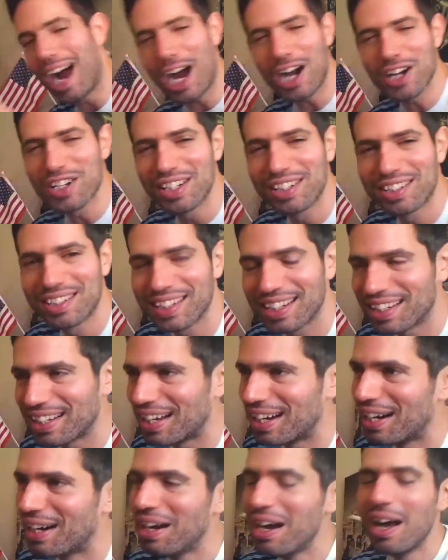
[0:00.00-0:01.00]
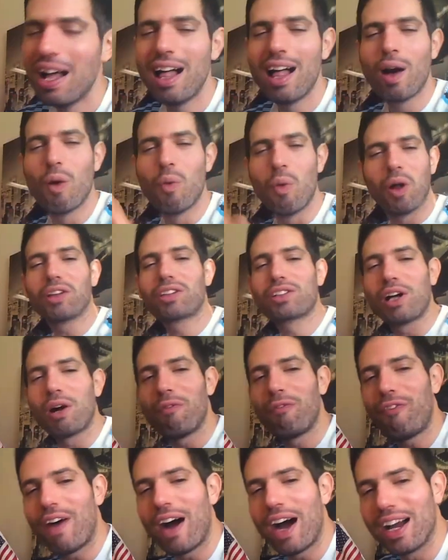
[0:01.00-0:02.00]
Argentina, World
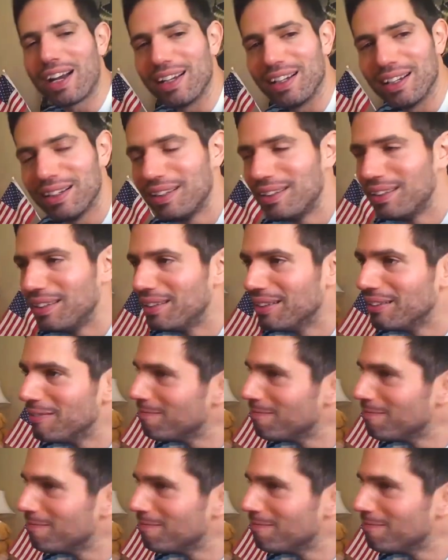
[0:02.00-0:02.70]
Cup final.